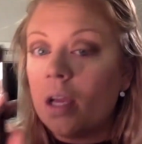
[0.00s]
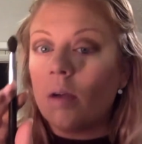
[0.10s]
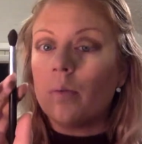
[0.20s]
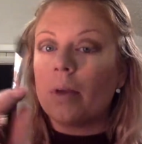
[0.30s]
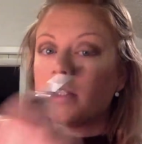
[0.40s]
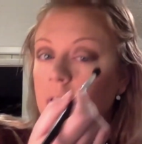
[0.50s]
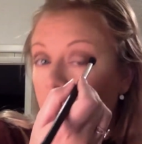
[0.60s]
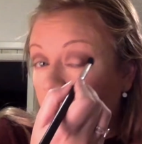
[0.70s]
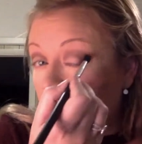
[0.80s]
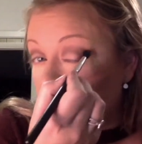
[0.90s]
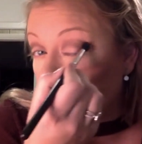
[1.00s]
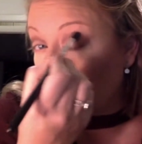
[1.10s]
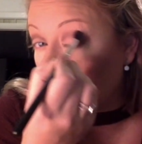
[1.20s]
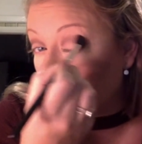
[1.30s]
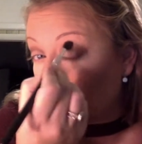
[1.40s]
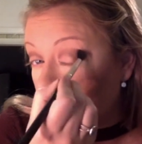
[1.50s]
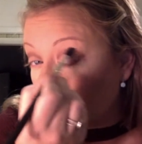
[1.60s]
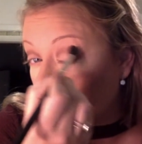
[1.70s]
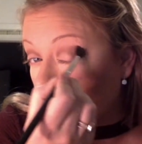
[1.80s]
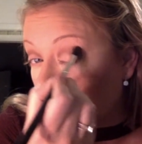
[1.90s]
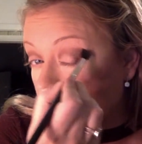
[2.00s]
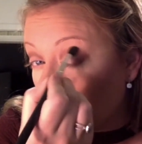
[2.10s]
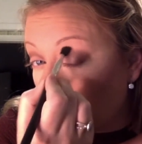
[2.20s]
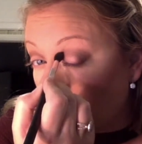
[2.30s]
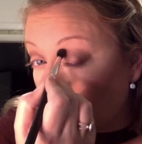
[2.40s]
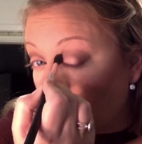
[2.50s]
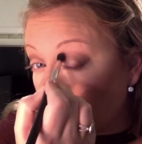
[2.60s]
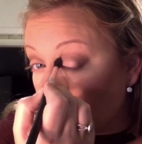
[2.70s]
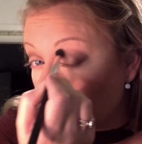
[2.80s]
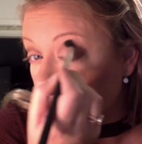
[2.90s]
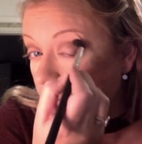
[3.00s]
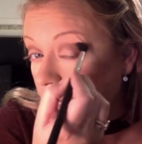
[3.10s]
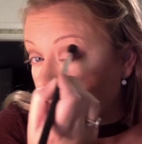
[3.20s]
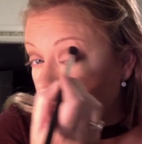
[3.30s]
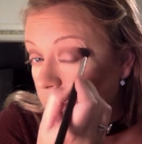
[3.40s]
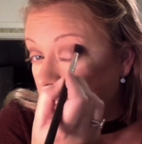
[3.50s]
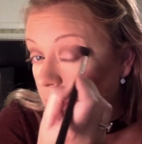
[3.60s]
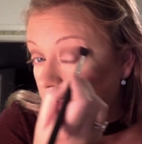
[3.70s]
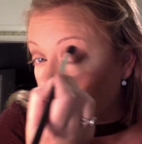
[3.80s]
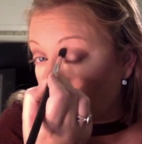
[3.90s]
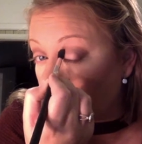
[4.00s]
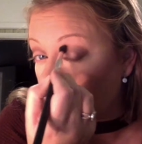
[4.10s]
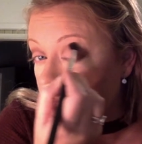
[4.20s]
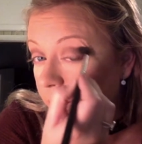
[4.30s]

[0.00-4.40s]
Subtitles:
I went back to that Morphe brush and I just went back to blend a little bit.